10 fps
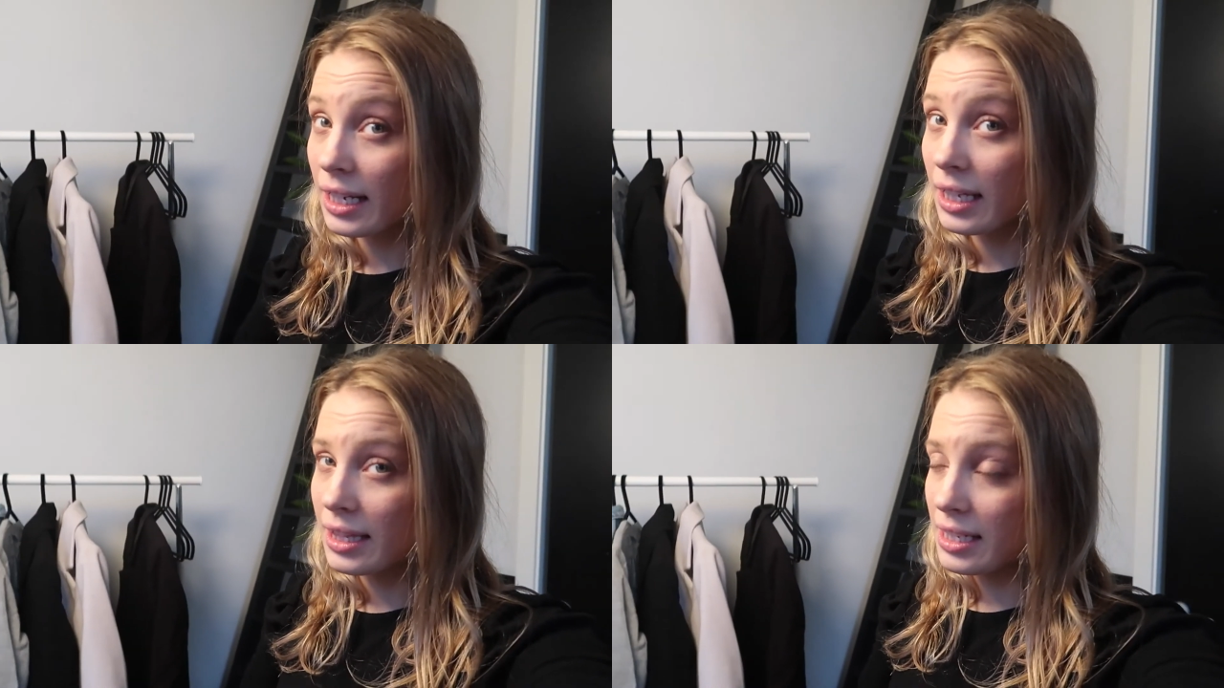
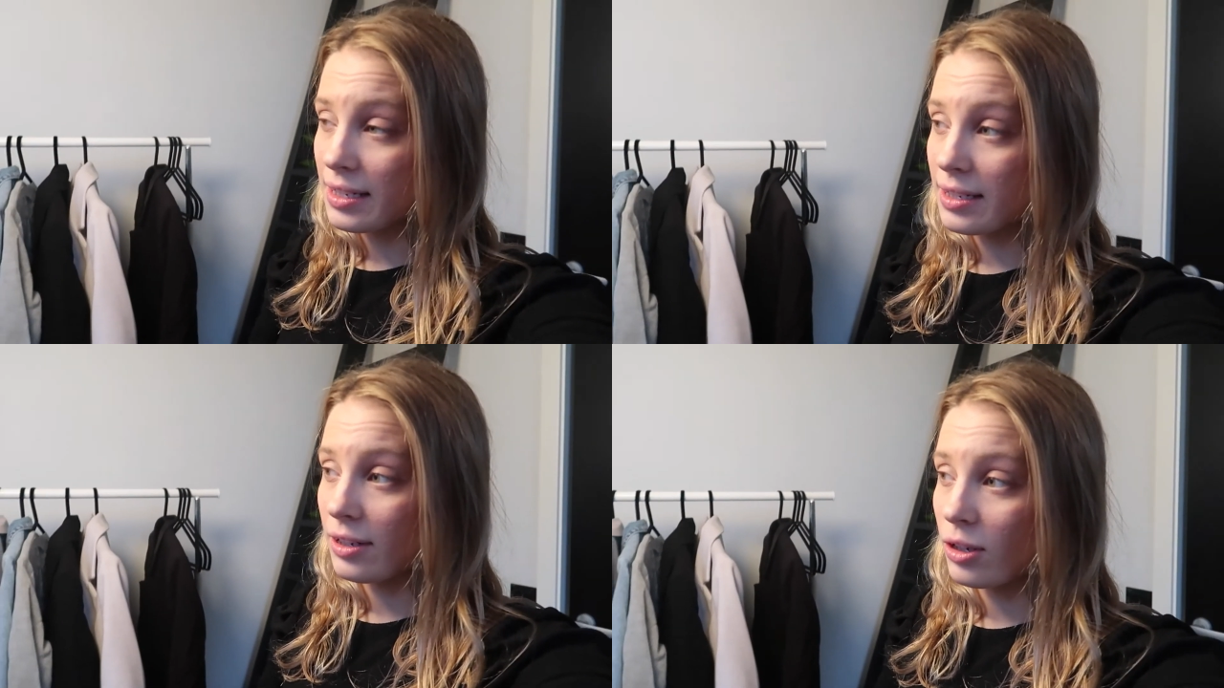this
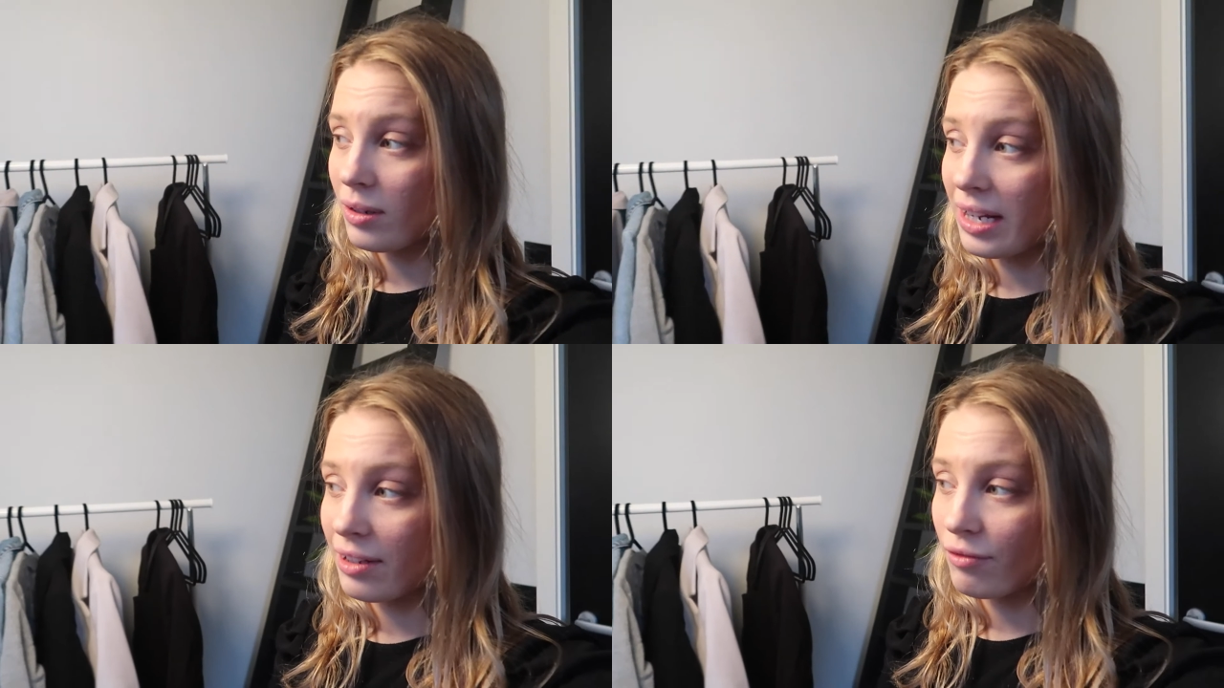is going to go
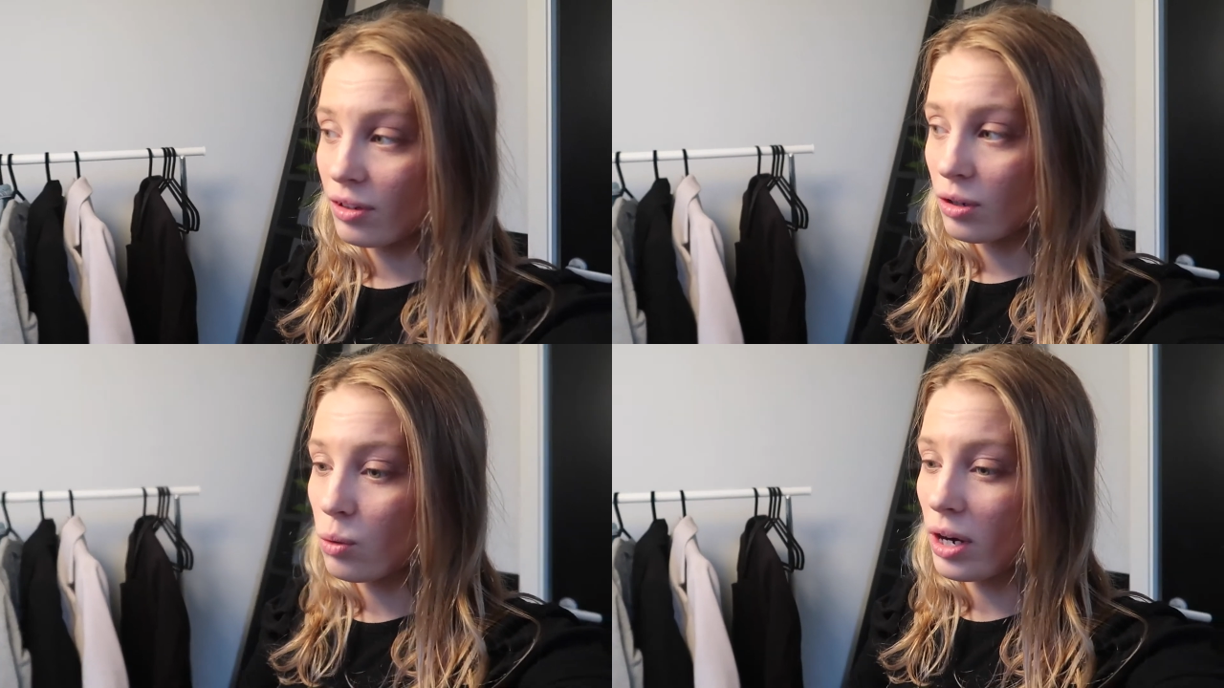out
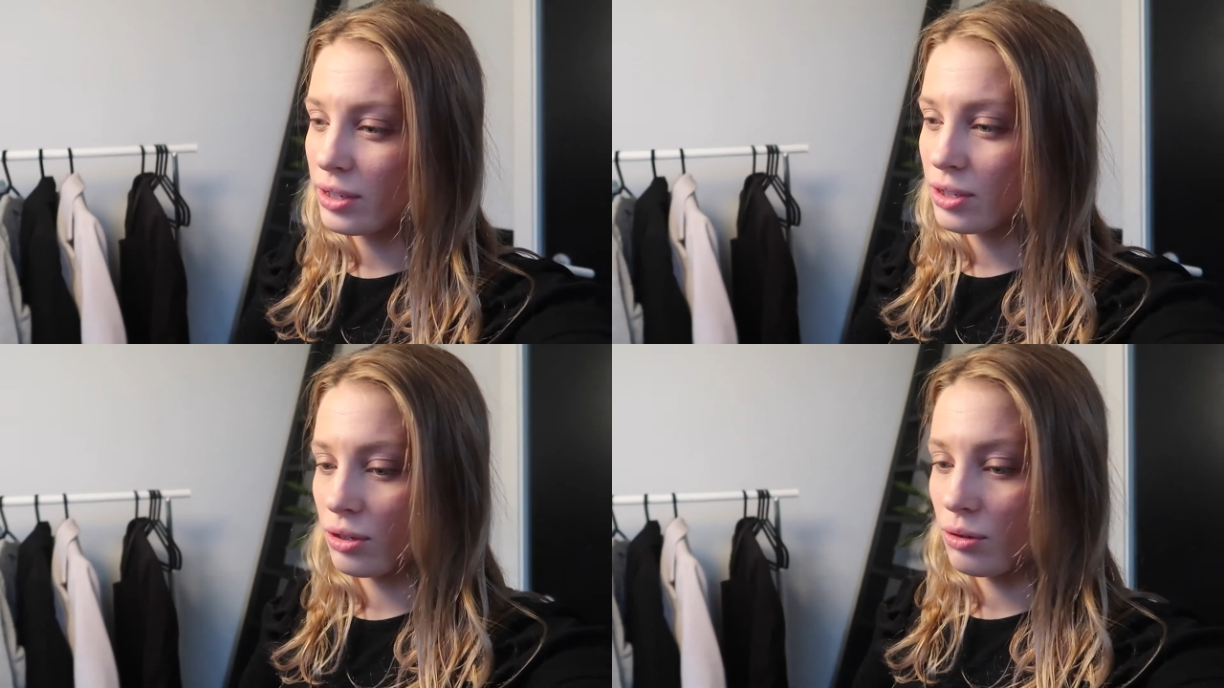
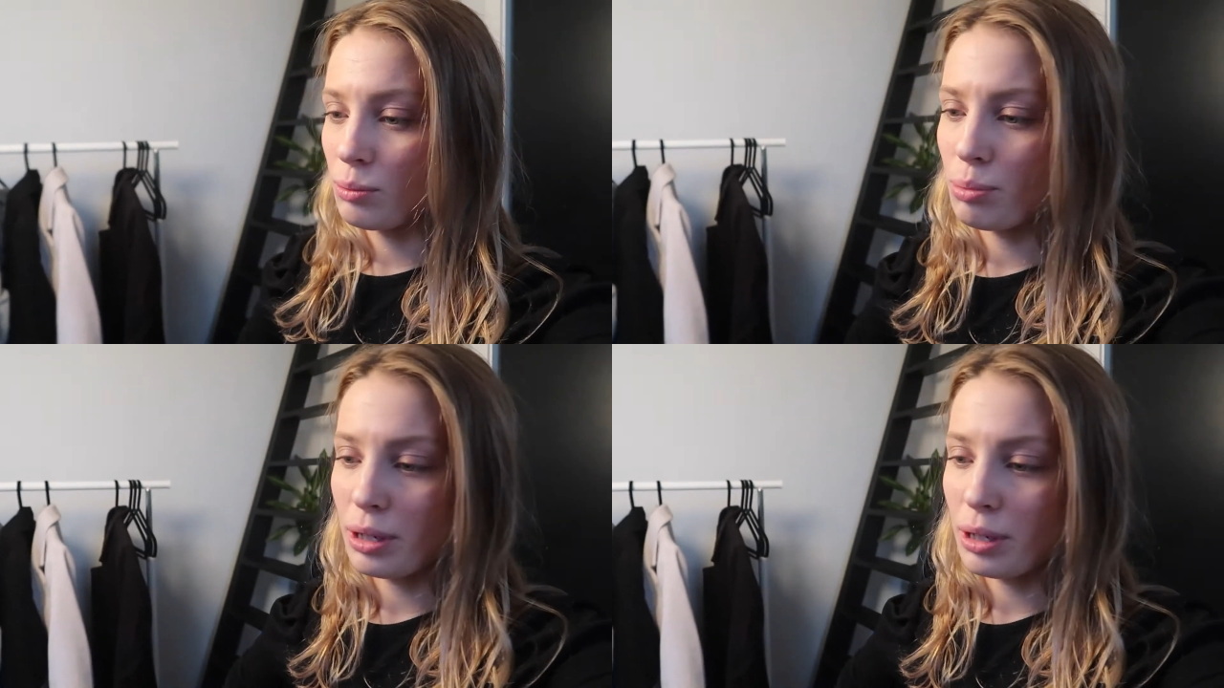quite soon,